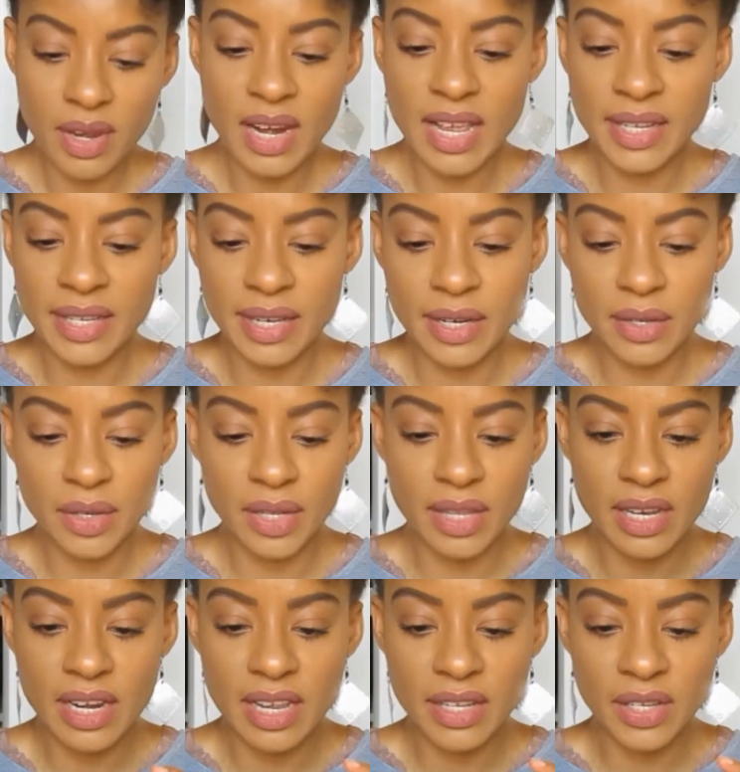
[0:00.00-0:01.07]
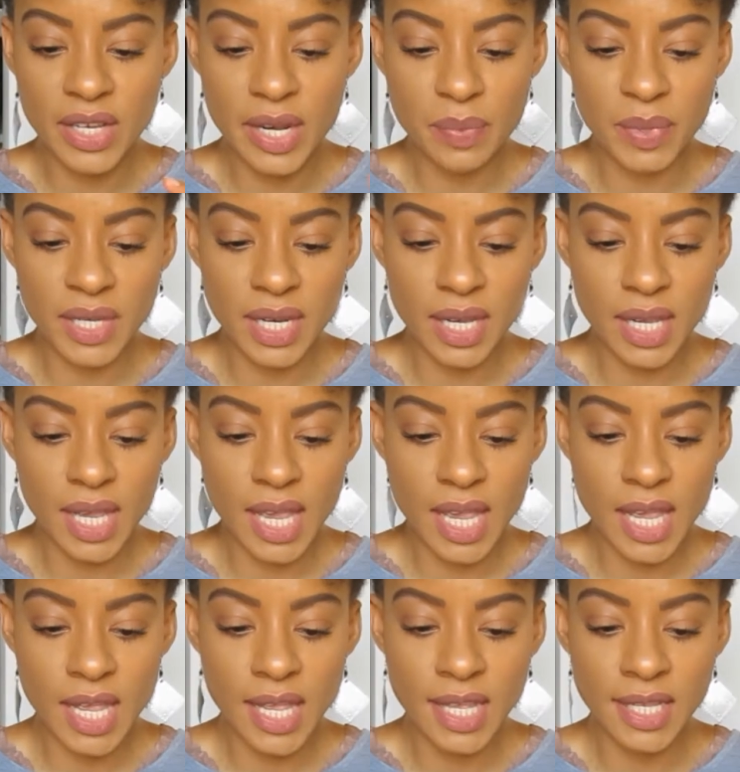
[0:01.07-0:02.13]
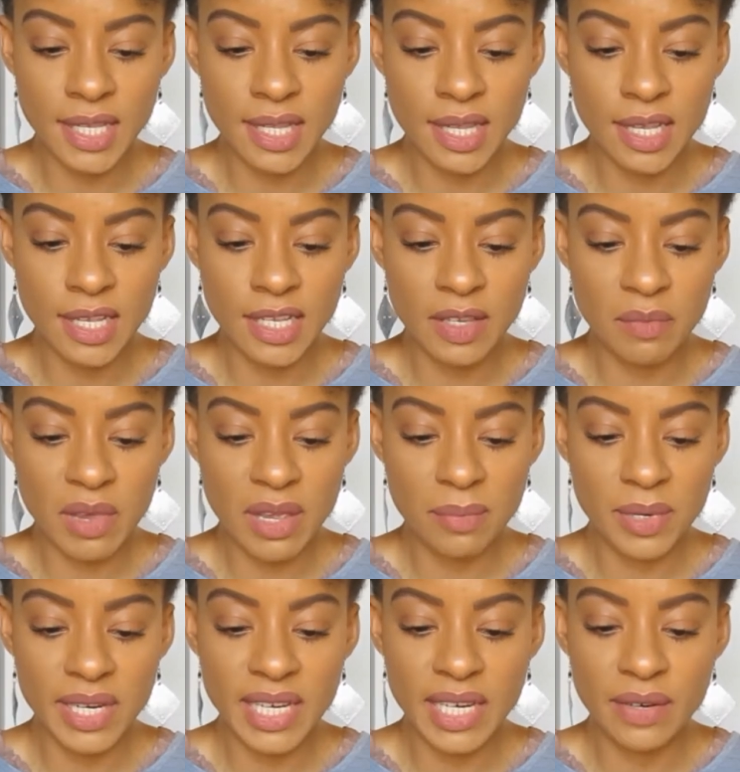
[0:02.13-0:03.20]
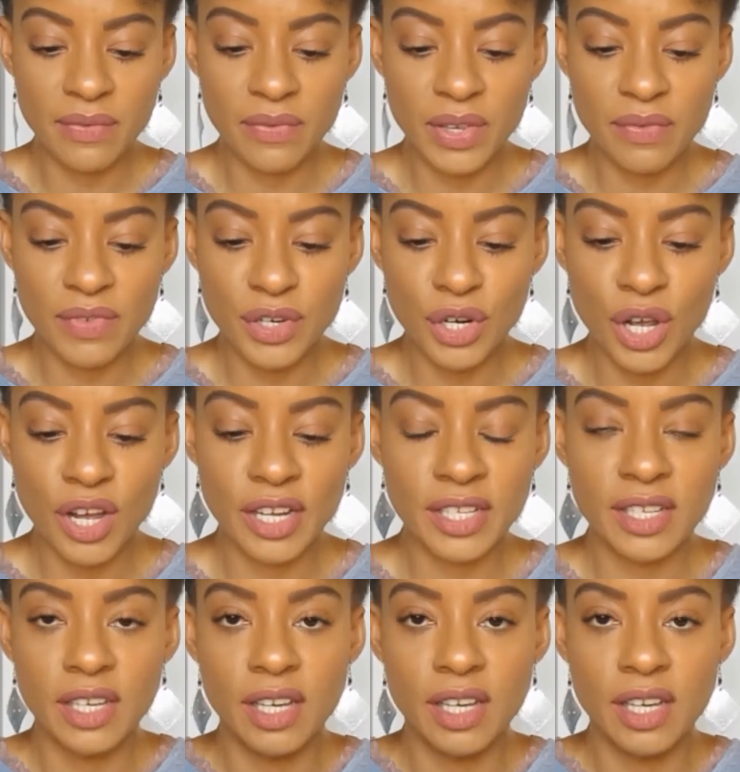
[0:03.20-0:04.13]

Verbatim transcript: next lip, the next lipstick is this Maybelline Vivid Hot